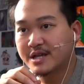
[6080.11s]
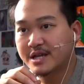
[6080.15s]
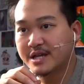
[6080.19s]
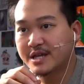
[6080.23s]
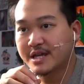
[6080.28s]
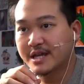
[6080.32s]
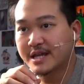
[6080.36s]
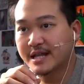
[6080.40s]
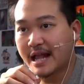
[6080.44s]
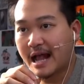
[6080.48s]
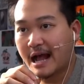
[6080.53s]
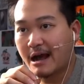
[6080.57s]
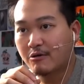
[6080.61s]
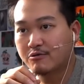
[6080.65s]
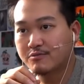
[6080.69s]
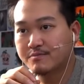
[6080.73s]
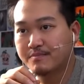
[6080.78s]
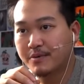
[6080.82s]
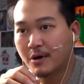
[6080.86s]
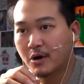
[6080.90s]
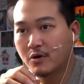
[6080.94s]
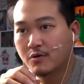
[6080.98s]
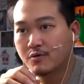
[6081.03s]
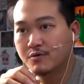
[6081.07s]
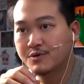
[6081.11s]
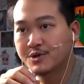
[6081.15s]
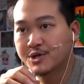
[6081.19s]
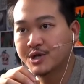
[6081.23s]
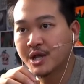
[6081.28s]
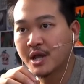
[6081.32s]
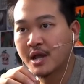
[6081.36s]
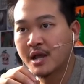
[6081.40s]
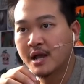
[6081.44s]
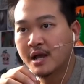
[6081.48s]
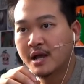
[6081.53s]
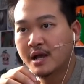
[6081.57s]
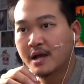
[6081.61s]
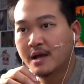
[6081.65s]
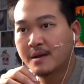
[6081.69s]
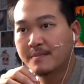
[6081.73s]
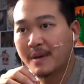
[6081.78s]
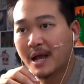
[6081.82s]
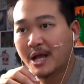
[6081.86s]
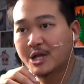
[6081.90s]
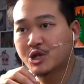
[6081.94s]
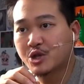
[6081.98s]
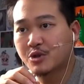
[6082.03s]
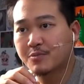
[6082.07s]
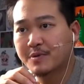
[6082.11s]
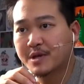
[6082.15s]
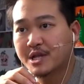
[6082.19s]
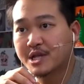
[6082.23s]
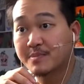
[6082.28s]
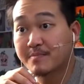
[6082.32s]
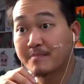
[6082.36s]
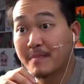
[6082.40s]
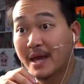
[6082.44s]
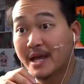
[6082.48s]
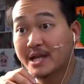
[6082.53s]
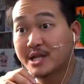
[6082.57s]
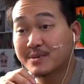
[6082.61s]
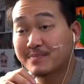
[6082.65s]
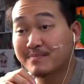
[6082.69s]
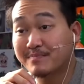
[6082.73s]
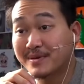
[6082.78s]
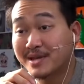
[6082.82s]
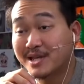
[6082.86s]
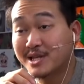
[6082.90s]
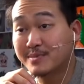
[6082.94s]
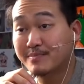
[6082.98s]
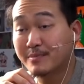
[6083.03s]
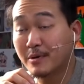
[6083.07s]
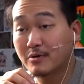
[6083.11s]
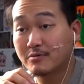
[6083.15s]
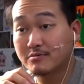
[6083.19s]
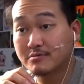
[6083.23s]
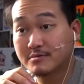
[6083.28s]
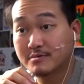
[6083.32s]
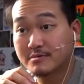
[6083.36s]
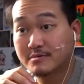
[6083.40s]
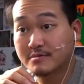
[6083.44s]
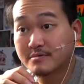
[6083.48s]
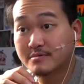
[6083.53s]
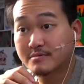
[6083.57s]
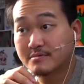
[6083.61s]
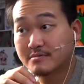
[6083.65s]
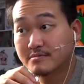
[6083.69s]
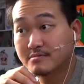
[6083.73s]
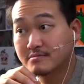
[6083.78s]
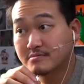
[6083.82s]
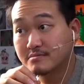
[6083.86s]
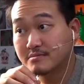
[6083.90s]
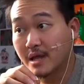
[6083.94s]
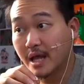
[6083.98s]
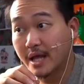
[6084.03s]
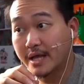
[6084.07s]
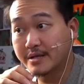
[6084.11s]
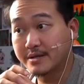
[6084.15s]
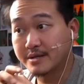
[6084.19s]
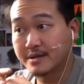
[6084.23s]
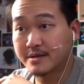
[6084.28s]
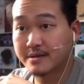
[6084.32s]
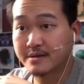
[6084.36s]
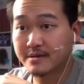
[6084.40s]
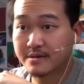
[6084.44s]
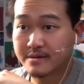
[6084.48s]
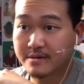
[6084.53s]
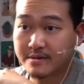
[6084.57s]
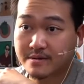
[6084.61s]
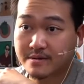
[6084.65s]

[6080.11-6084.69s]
He can outpose Masterpiece Meg's beast mode. Nice.